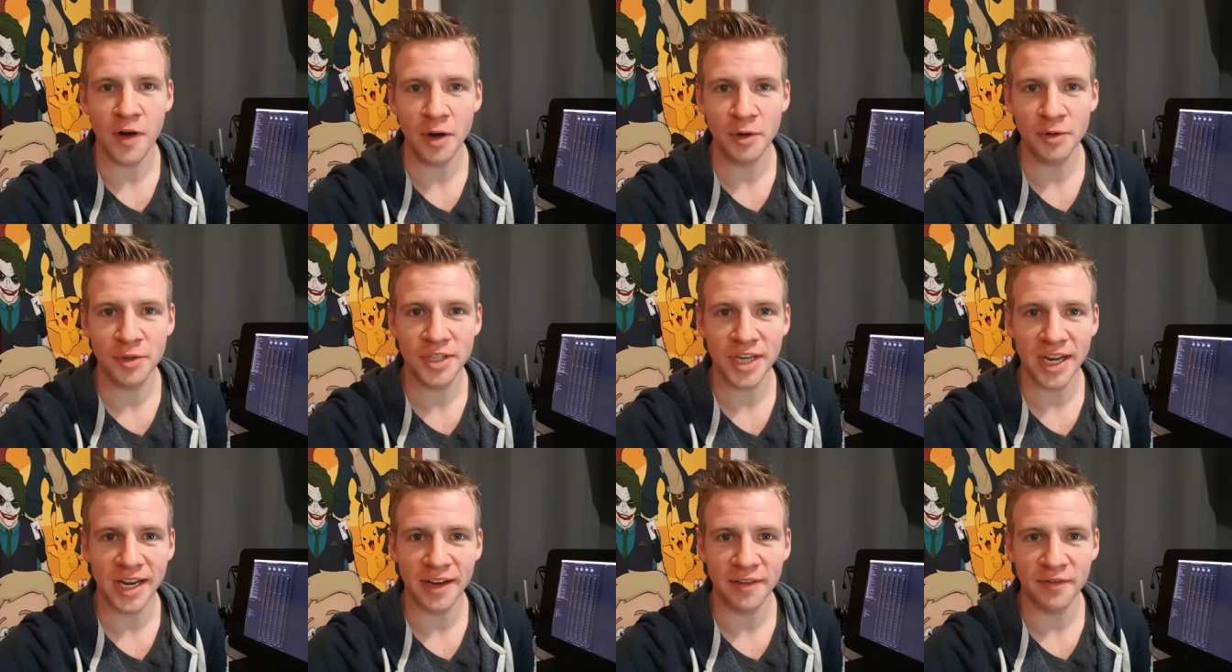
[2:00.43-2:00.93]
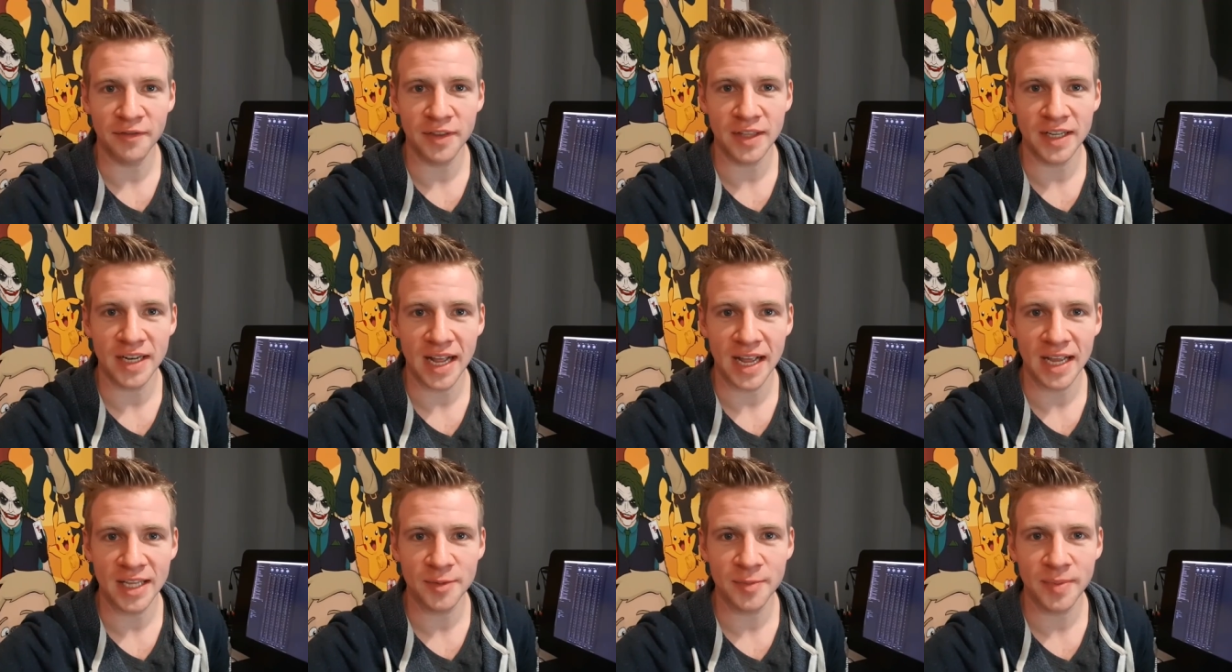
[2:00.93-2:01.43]
Final check-in for the
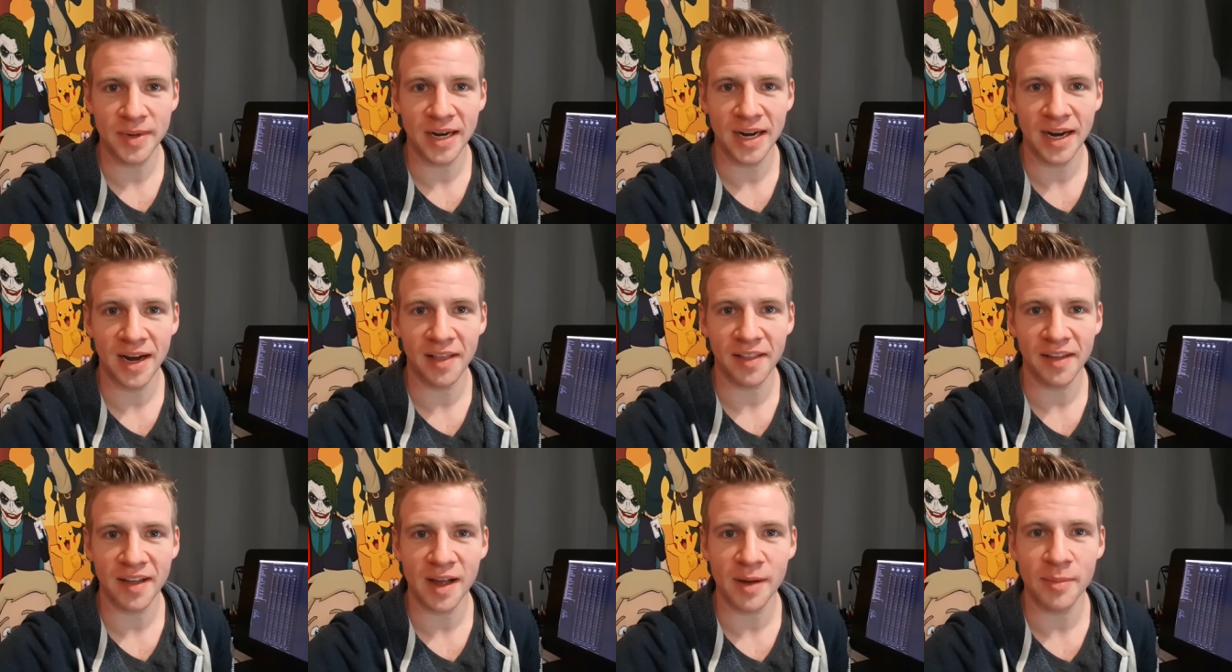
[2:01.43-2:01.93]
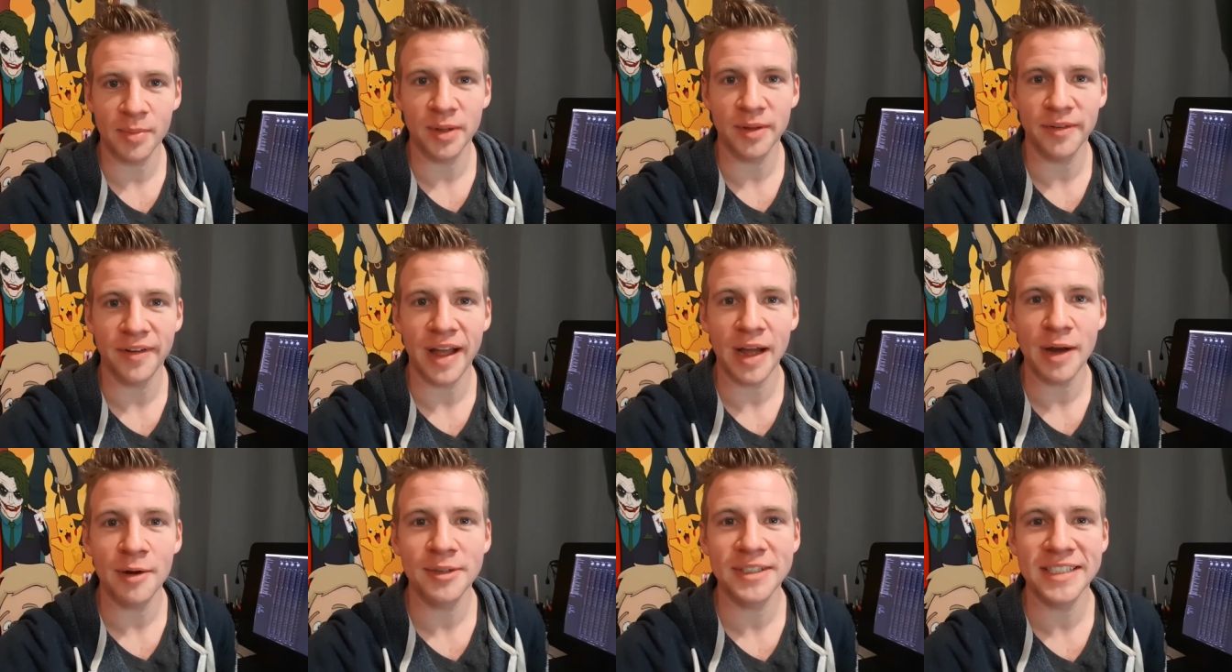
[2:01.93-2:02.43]
day. It's been another couple of
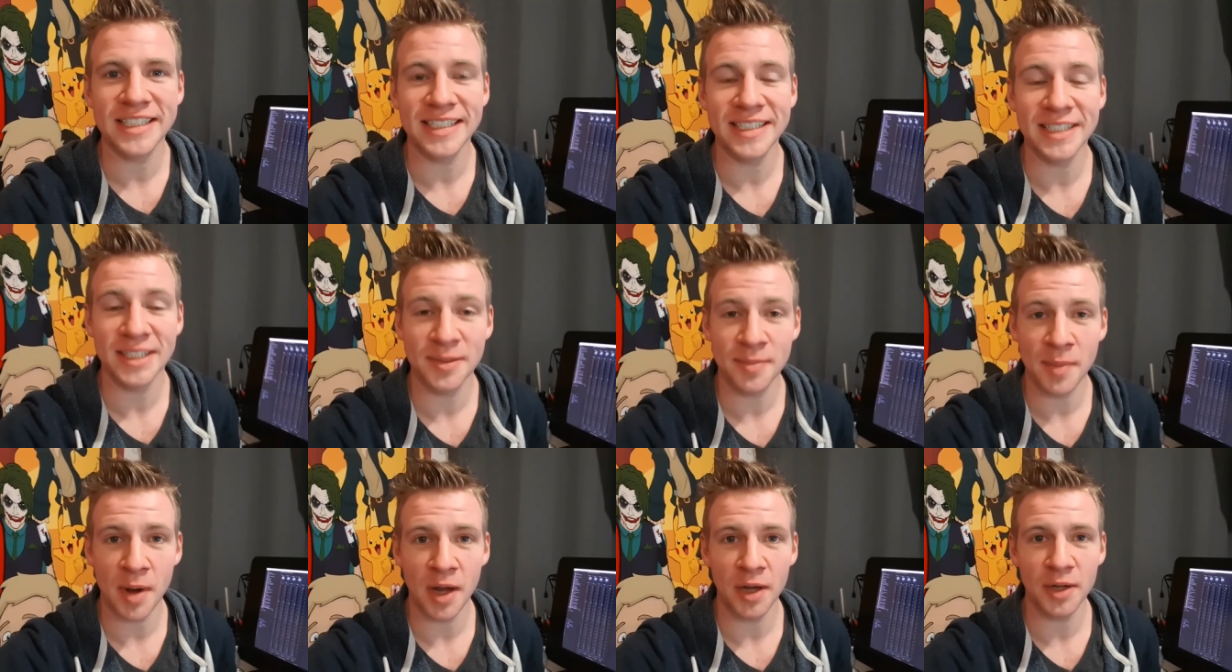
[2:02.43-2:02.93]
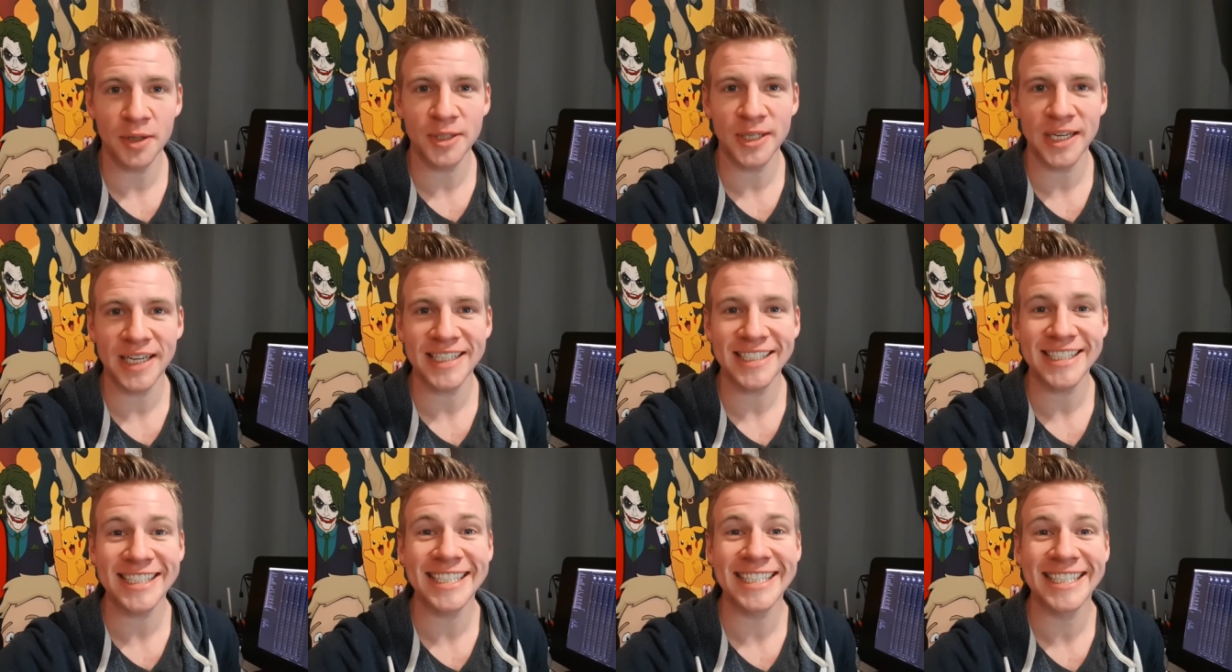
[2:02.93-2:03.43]
hours and smile
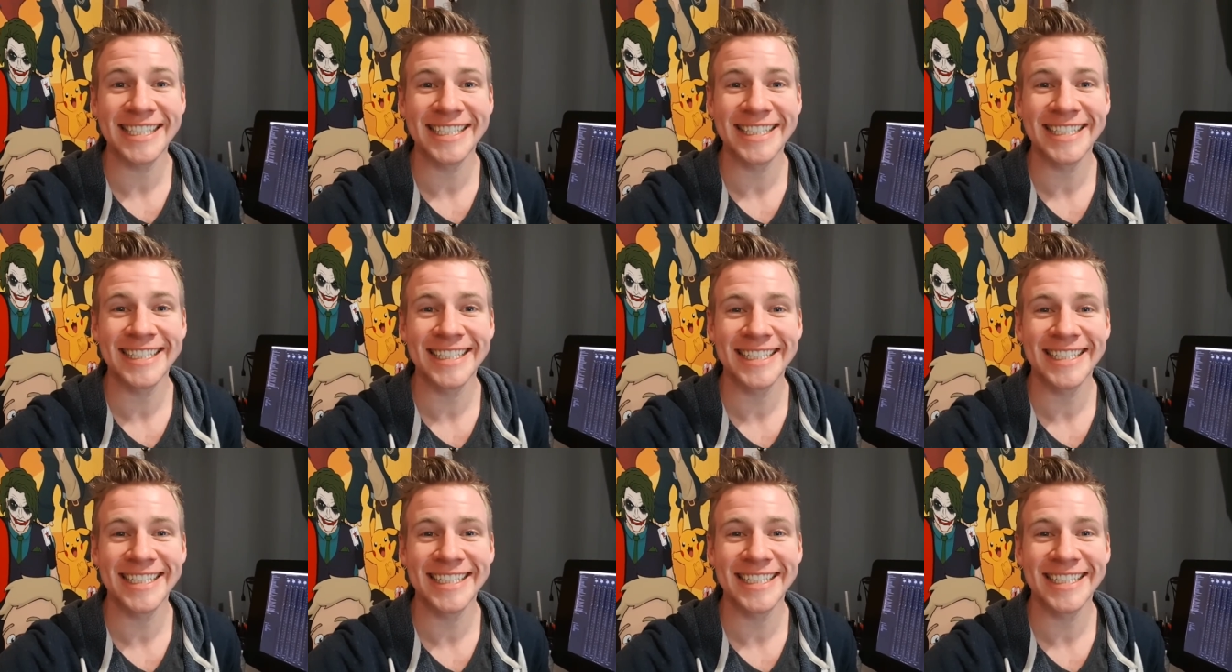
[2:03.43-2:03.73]
test.